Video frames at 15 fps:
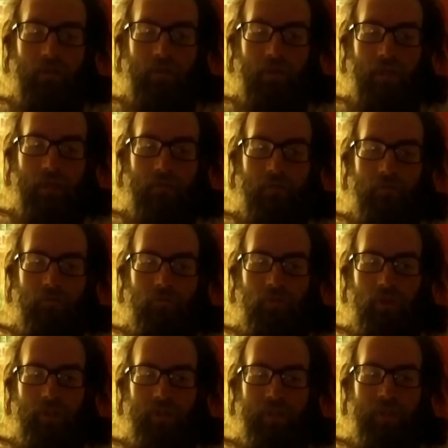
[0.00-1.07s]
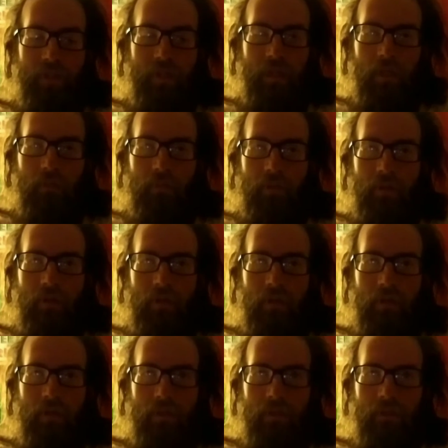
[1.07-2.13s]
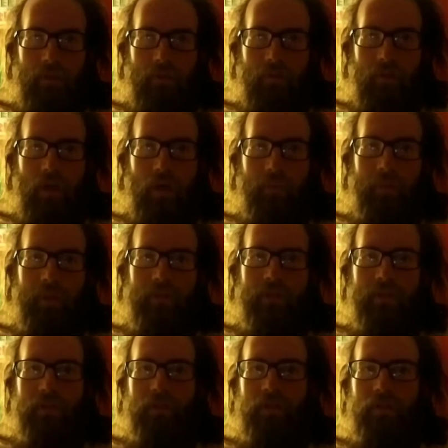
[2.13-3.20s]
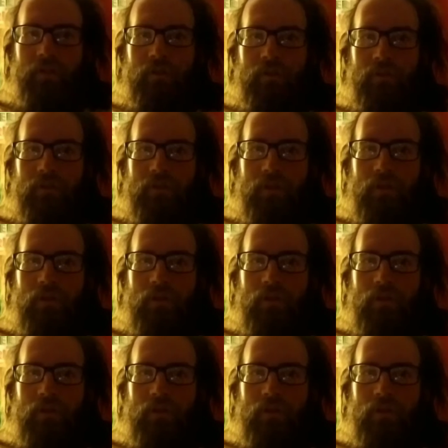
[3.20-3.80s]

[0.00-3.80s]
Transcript: kind of pre-setting up combat scenarios,